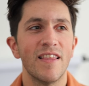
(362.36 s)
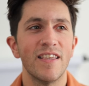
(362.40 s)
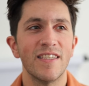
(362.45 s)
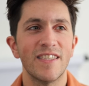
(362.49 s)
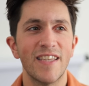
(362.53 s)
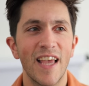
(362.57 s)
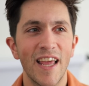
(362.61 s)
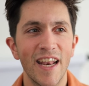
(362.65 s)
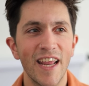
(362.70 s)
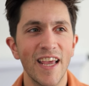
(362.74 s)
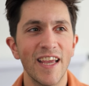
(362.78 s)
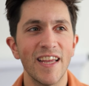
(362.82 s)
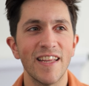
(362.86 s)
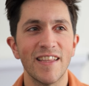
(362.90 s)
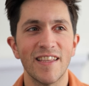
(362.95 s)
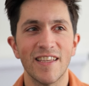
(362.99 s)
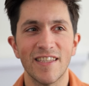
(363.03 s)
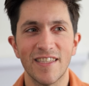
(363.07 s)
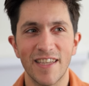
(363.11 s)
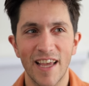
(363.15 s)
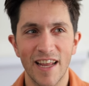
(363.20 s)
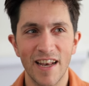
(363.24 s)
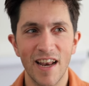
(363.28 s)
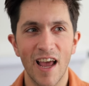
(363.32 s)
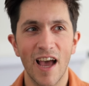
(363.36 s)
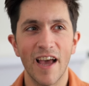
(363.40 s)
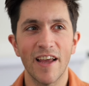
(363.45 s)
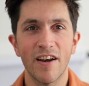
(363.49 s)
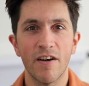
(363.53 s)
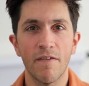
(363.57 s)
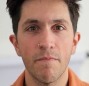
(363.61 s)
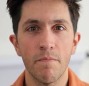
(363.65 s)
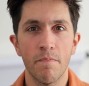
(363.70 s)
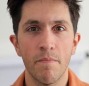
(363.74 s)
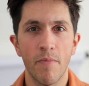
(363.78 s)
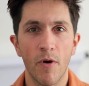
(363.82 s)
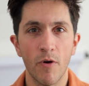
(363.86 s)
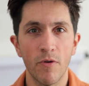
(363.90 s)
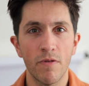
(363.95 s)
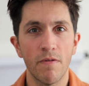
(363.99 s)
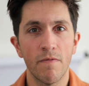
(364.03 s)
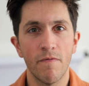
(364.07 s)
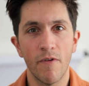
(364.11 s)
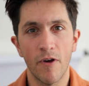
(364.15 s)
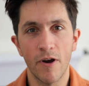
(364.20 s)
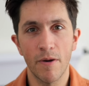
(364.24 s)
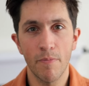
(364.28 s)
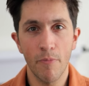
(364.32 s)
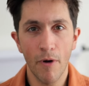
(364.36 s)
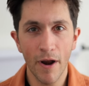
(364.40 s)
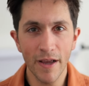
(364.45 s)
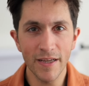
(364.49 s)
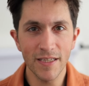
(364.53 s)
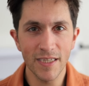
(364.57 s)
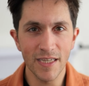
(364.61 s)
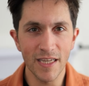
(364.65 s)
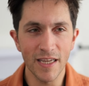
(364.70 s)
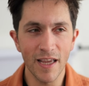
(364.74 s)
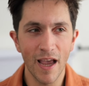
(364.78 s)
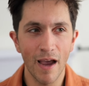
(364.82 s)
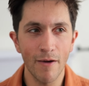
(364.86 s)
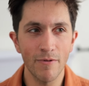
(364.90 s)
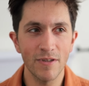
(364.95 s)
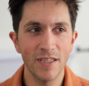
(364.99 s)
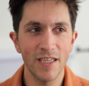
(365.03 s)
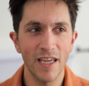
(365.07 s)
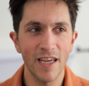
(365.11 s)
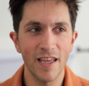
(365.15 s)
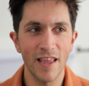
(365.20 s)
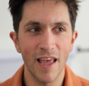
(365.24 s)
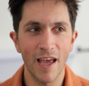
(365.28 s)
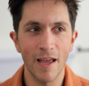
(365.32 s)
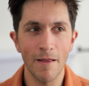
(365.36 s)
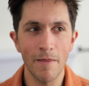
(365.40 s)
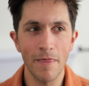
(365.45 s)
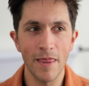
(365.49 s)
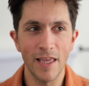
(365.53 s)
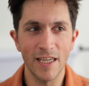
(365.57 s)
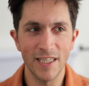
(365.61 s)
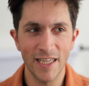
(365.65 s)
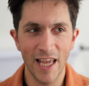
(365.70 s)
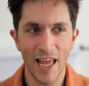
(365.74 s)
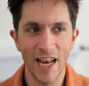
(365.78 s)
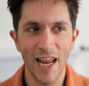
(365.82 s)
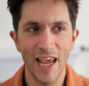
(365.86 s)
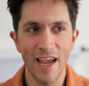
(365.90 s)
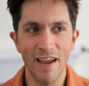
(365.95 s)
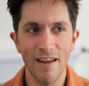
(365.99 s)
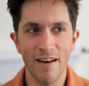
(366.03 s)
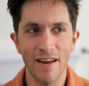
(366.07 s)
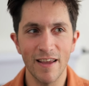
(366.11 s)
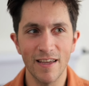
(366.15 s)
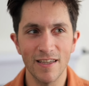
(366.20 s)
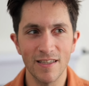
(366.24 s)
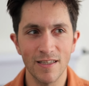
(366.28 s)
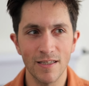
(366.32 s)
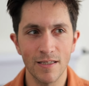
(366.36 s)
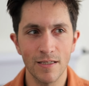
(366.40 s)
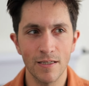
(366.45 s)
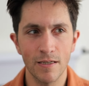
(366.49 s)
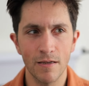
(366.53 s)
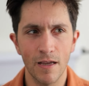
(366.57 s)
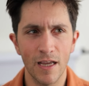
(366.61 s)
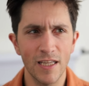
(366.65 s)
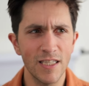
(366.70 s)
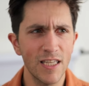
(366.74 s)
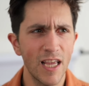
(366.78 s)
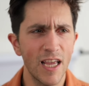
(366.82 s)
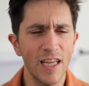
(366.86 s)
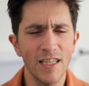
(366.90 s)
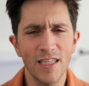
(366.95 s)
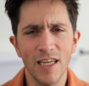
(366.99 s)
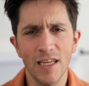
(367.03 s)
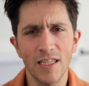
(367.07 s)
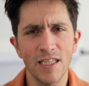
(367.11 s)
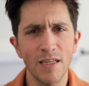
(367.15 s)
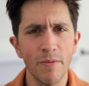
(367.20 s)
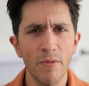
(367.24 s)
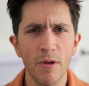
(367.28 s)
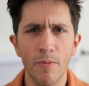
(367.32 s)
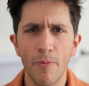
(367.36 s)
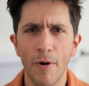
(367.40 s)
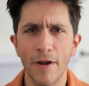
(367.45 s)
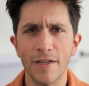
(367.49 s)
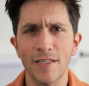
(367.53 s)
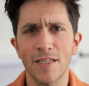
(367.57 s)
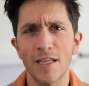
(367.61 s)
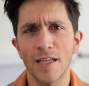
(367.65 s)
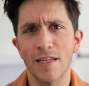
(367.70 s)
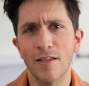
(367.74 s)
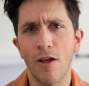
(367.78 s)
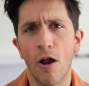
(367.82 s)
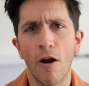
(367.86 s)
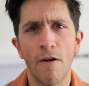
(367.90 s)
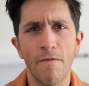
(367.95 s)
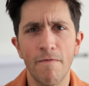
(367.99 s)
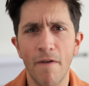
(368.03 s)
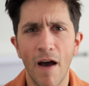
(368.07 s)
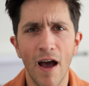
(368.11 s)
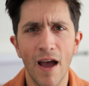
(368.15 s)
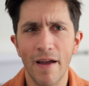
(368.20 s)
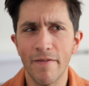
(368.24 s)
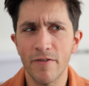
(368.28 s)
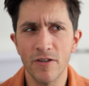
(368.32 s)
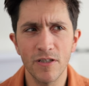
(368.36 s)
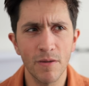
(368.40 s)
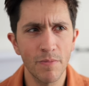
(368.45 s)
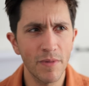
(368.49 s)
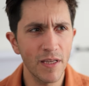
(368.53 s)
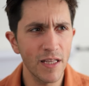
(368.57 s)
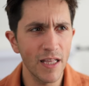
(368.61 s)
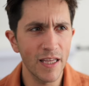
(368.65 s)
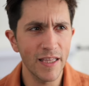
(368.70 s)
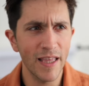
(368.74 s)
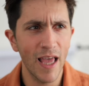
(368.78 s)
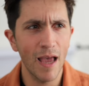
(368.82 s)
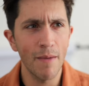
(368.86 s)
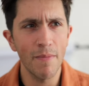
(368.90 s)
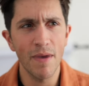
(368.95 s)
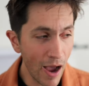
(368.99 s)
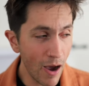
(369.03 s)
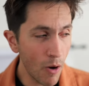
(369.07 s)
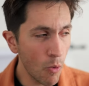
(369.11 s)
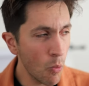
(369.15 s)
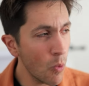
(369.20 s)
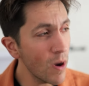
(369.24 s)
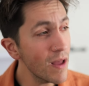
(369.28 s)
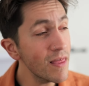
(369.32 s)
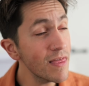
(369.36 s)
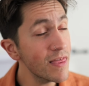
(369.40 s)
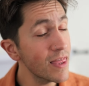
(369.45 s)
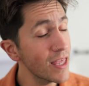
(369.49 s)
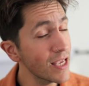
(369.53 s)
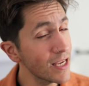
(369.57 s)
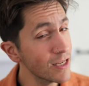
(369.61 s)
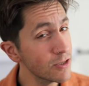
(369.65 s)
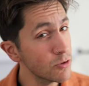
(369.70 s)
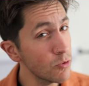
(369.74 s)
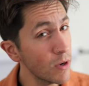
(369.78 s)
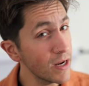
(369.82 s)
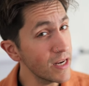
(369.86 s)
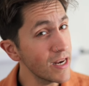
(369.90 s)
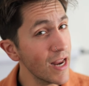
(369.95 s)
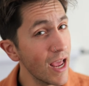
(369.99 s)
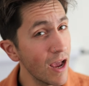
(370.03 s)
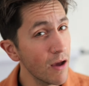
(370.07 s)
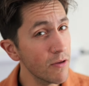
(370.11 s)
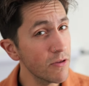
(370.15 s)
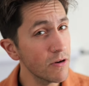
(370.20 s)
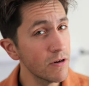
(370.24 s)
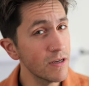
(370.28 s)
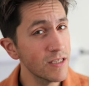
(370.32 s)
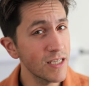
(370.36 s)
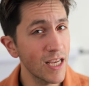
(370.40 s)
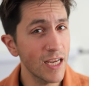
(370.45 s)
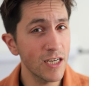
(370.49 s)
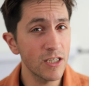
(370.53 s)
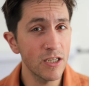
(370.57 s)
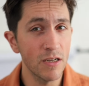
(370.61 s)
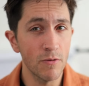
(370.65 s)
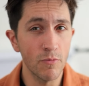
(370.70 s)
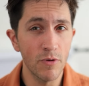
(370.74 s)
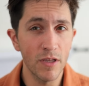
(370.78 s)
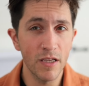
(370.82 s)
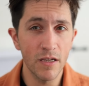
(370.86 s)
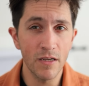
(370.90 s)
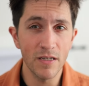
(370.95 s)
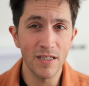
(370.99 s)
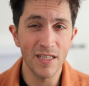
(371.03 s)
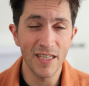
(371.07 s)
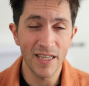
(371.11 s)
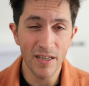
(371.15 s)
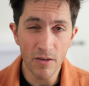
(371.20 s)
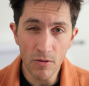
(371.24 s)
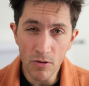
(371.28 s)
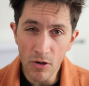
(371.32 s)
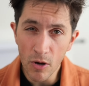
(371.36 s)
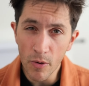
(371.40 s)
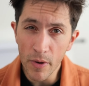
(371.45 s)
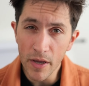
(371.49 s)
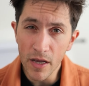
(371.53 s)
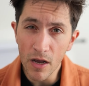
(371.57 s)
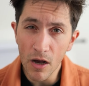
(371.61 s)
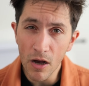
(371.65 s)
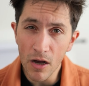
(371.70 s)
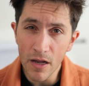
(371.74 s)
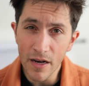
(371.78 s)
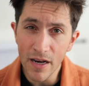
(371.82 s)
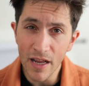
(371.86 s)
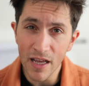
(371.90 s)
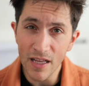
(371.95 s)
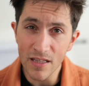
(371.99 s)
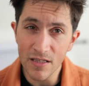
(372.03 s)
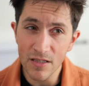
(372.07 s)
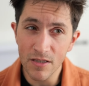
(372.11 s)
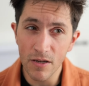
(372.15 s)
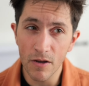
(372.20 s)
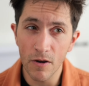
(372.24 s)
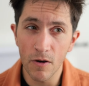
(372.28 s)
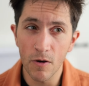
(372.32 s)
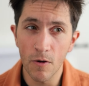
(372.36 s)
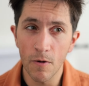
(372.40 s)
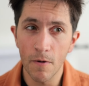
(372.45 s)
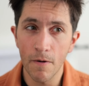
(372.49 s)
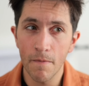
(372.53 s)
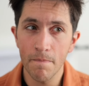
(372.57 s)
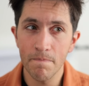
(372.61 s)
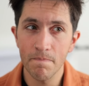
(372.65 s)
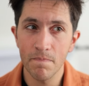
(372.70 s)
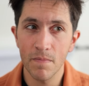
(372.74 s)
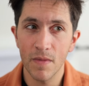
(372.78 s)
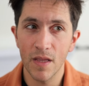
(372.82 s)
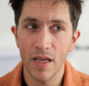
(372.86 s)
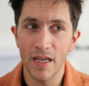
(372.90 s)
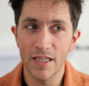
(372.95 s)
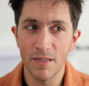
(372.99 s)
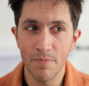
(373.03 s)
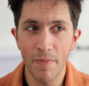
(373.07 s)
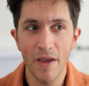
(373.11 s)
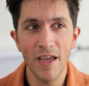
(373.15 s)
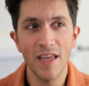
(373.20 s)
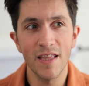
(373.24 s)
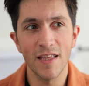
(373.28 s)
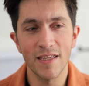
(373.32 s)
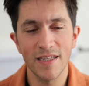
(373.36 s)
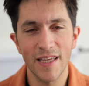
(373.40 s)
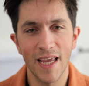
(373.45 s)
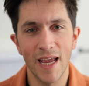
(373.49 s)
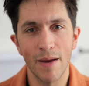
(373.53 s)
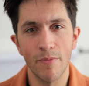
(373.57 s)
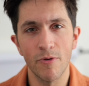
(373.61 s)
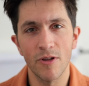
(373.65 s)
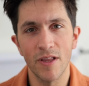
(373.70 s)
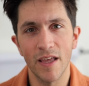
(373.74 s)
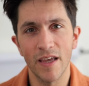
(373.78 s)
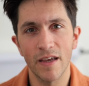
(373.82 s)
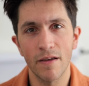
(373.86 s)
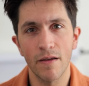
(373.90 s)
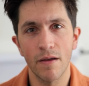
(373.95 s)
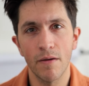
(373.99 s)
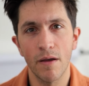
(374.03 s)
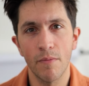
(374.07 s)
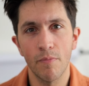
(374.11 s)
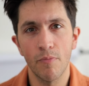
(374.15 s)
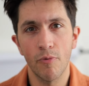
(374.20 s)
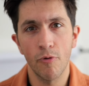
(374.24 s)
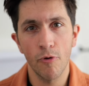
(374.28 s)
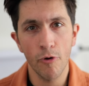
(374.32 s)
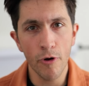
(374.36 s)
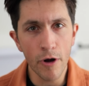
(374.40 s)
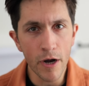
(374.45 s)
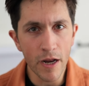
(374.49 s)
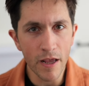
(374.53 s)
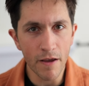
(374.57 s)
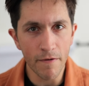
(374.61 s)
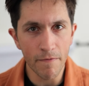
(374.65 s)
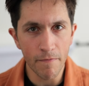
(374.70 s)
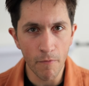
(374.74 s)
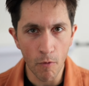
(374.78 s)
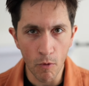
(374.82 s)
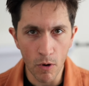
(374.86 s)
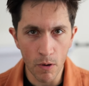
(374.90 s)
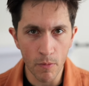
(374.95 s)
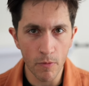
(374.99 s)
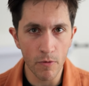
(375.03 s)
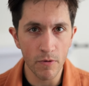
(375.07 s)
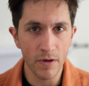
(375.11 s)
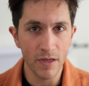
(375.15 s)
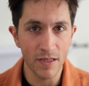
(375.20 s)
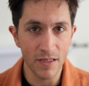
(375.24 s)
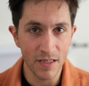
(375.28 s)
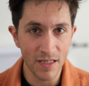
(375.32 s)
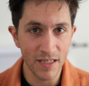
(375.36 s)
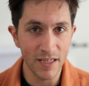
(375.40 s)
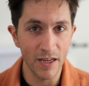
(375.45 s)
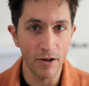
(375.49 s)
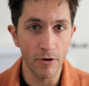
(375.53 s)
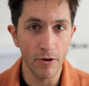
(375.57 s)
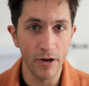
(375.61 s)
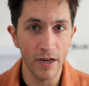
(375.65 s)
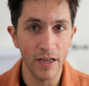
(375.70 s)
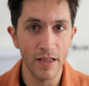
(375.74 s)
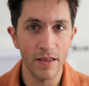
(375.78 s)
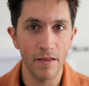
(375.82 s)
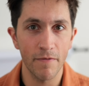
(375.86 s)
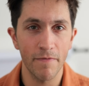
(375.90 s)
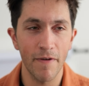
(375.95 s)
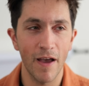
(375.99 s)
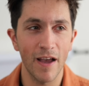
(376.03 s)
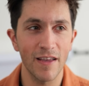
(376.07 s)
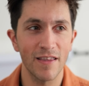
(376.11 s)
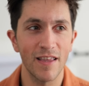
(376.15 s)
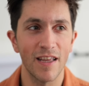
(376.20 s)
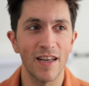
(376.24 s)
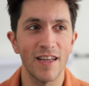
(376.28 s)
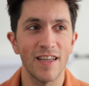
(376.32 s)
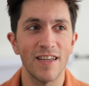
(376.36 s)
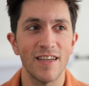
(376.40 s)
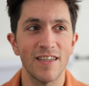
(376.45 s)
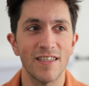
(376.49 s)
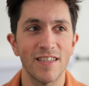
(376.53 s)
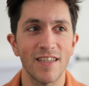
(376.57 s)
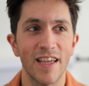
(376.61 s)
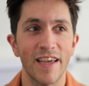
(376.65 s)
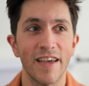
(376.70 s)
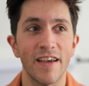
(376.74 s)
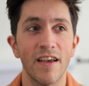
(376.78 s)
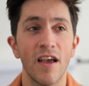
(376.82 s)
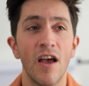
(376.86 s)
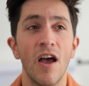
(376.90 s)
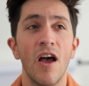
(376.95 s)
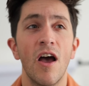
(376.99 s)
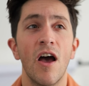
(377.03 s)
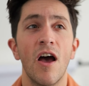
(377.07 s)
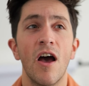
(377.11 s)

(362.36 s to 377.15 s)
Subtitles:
The Z8 and the Z9 are both very pricey. I would say that the Z8 is, it's like similar price to like the R5 or something like that. One thing is right now there is actually a really good deal going on, and so it's making this camera like pretty affordable considering the fact that it is like